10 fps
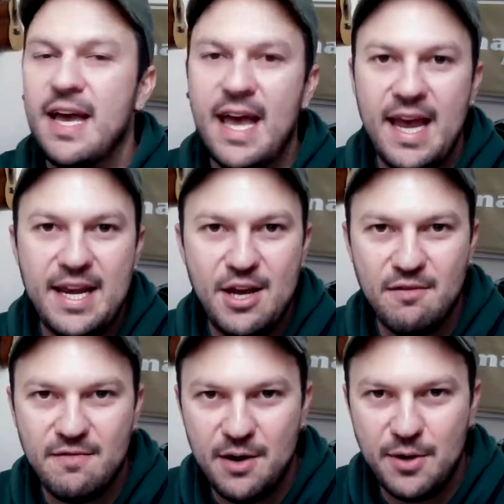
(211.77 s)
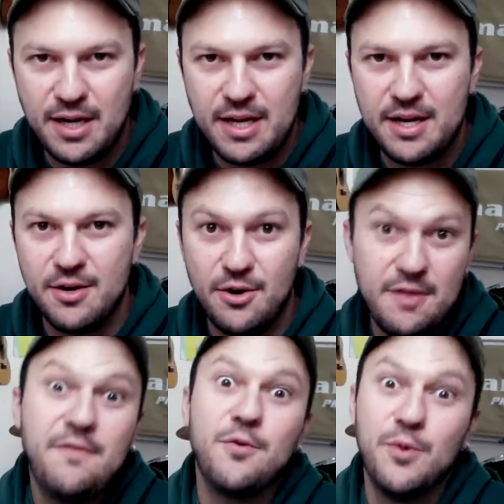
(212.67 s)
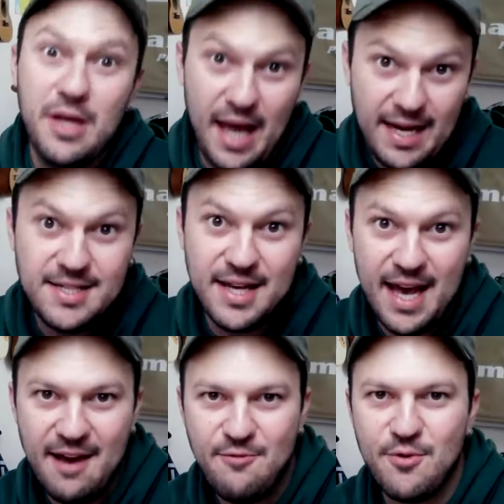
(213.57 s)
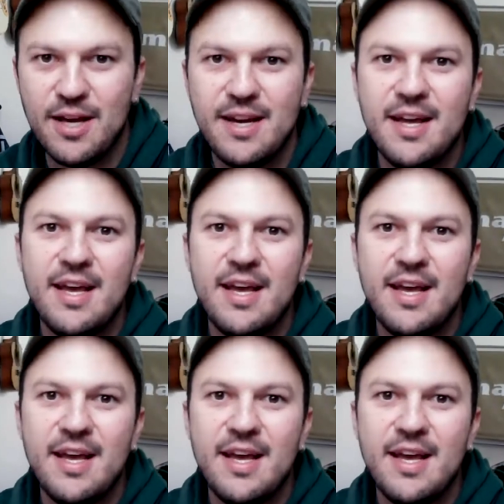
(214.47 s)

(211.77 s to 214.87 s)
any of our gear or if you would like to have one,